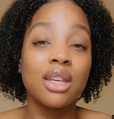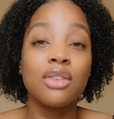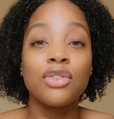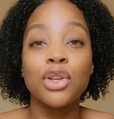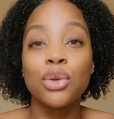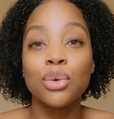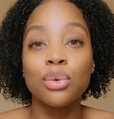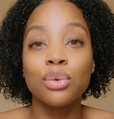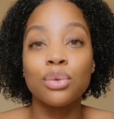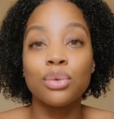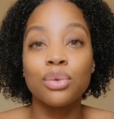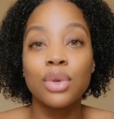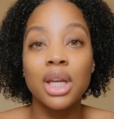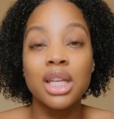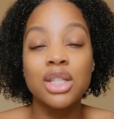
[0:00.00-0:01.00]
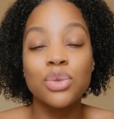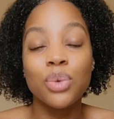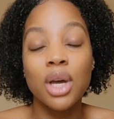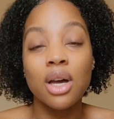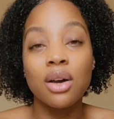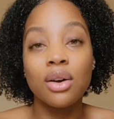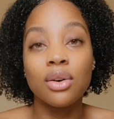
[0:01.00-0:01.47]
give you as
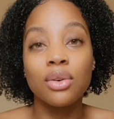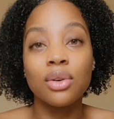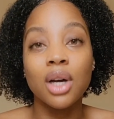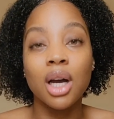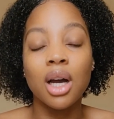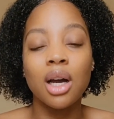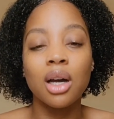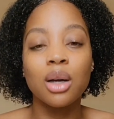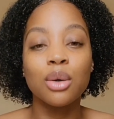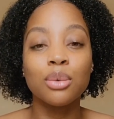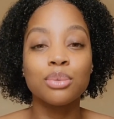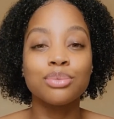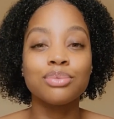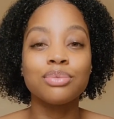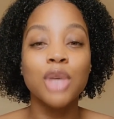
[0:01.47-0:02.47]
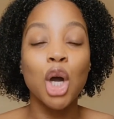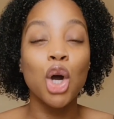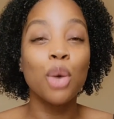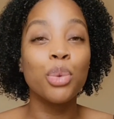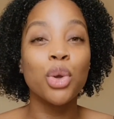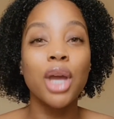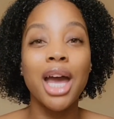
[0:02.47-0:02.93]
well. Um, I
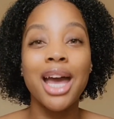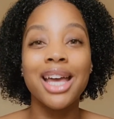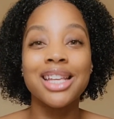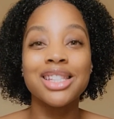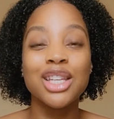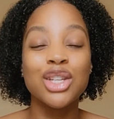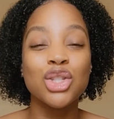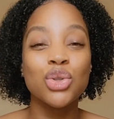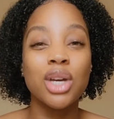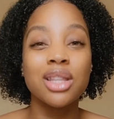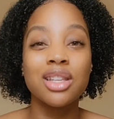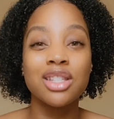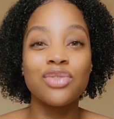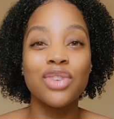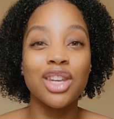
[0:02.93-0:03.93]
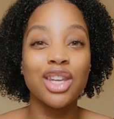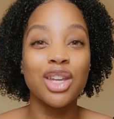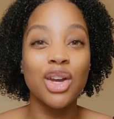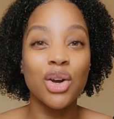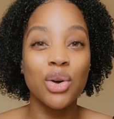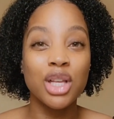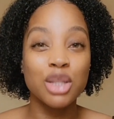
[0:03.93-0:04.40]
hope you guys enjoyed this
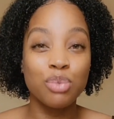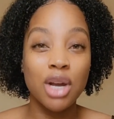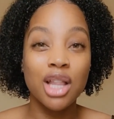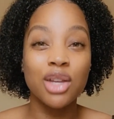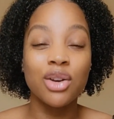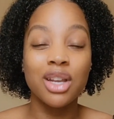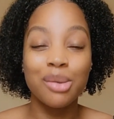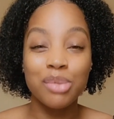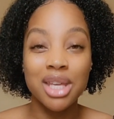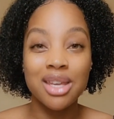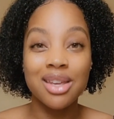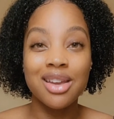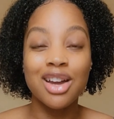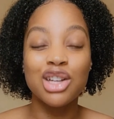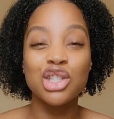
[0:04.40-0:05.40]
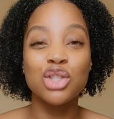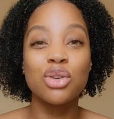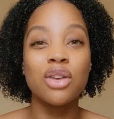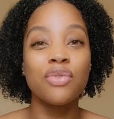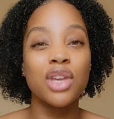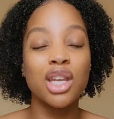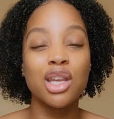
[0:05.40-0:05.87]
video. It's probably going to be a
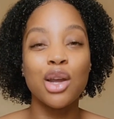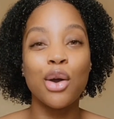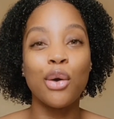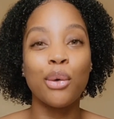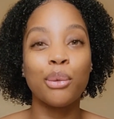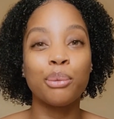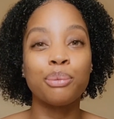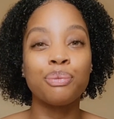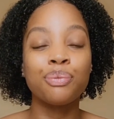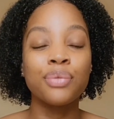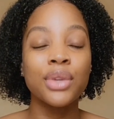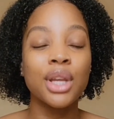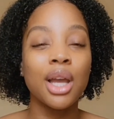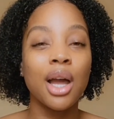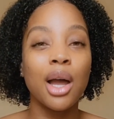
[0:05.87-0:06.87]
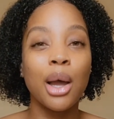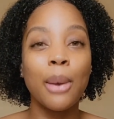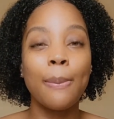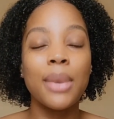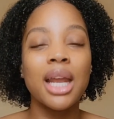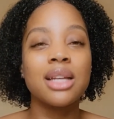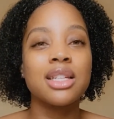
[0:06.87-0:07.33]
short video,
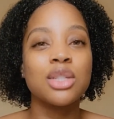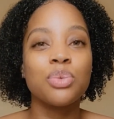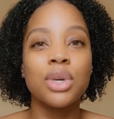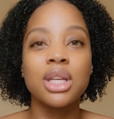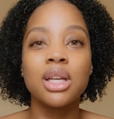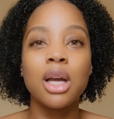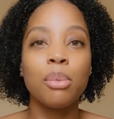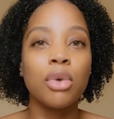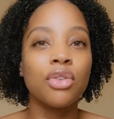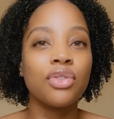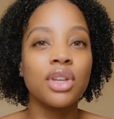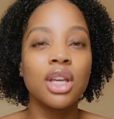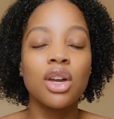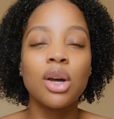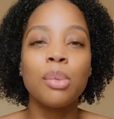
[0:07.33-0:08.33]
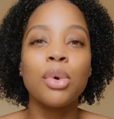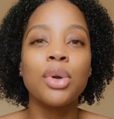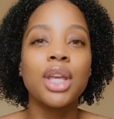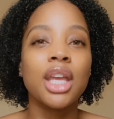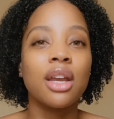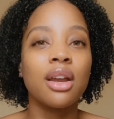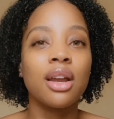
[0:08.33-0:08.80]
um, but I just wanted to come over, come
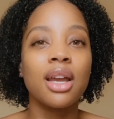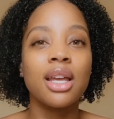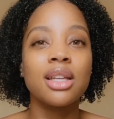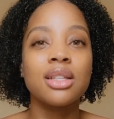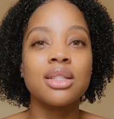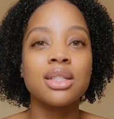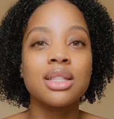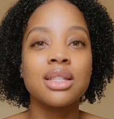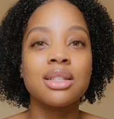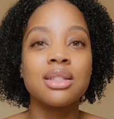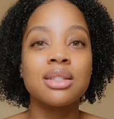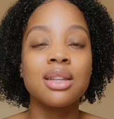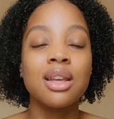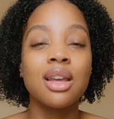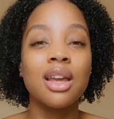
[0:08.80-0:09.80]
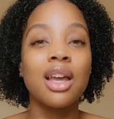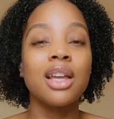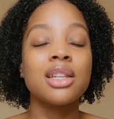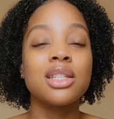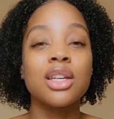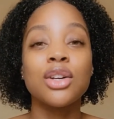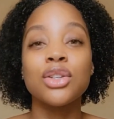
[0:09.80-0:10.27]
on here and just
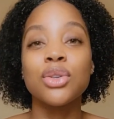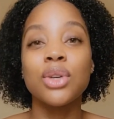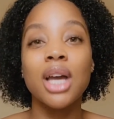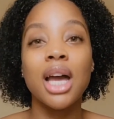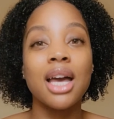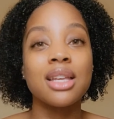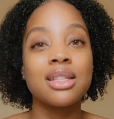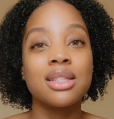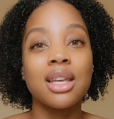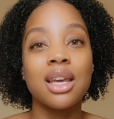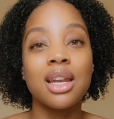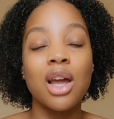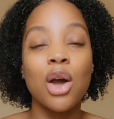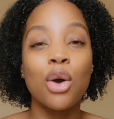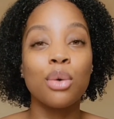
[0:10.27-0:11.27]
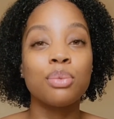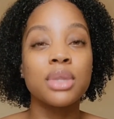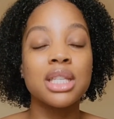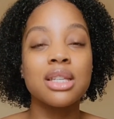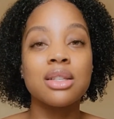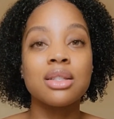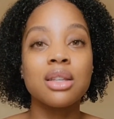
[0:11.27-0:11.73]
tell guys that I hope
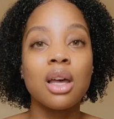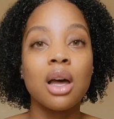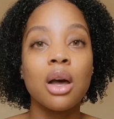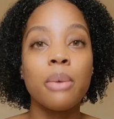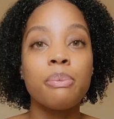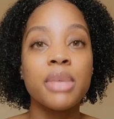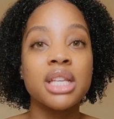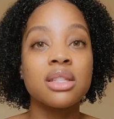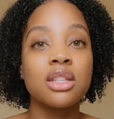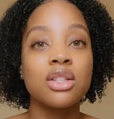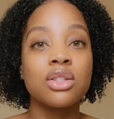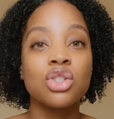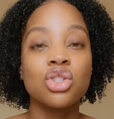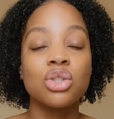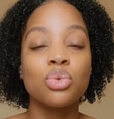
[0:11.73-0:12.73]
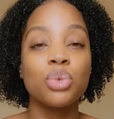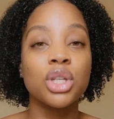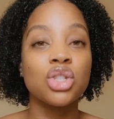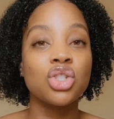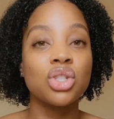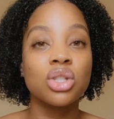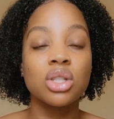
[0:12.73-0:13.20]
this um, message
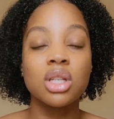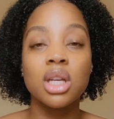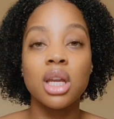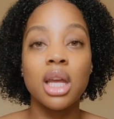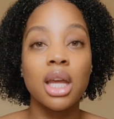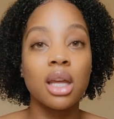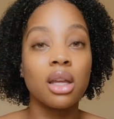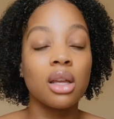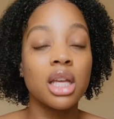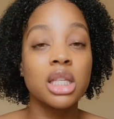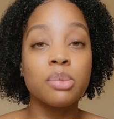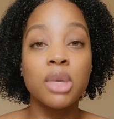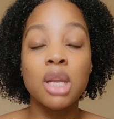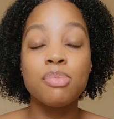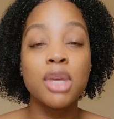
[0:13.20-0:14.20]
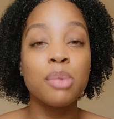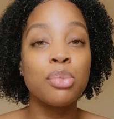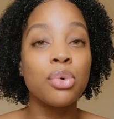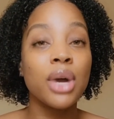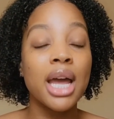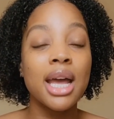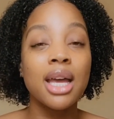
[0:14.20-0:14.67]
reached as many
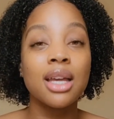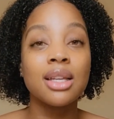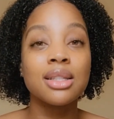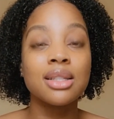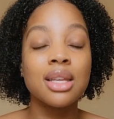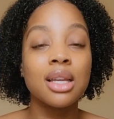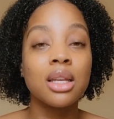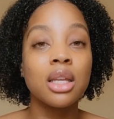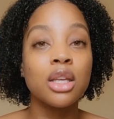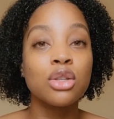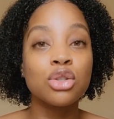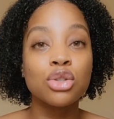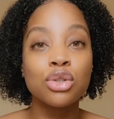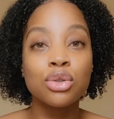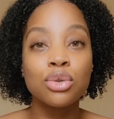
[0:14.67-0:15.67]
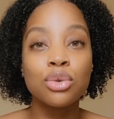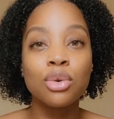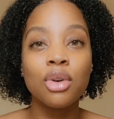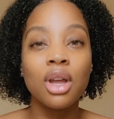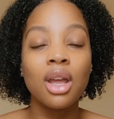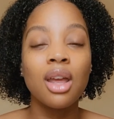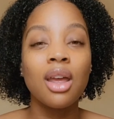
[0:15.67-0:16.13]
people as it needs to.
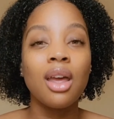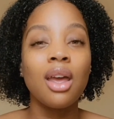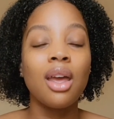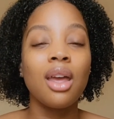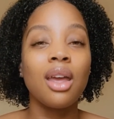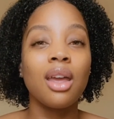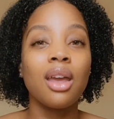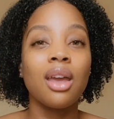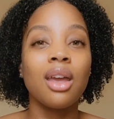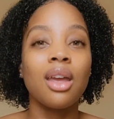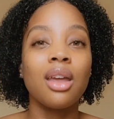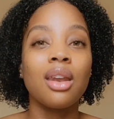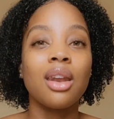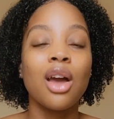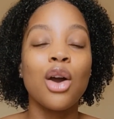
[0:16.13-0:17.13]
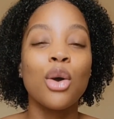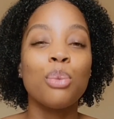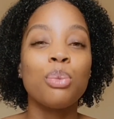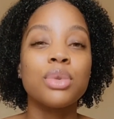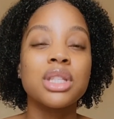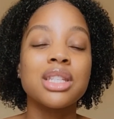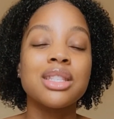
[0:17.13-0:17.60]
And I hope
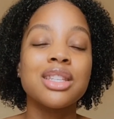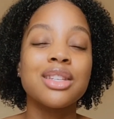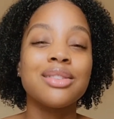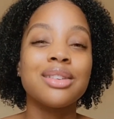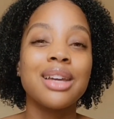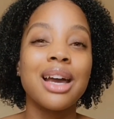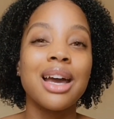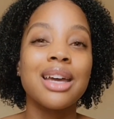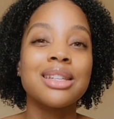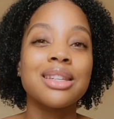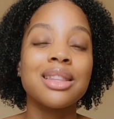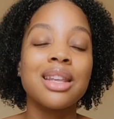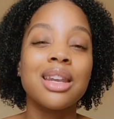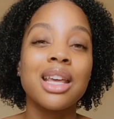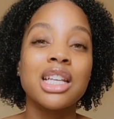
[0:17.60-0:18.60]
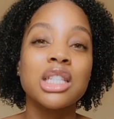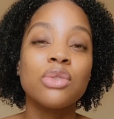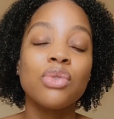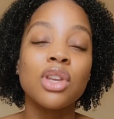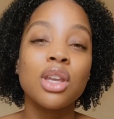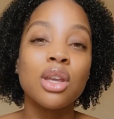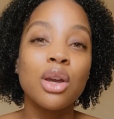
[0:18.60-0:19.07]
to see you guys in the next
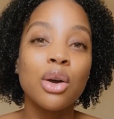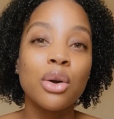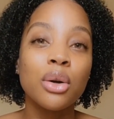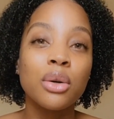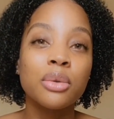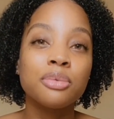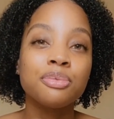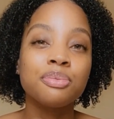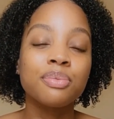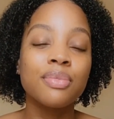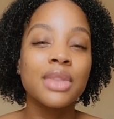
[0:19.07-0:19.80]
video.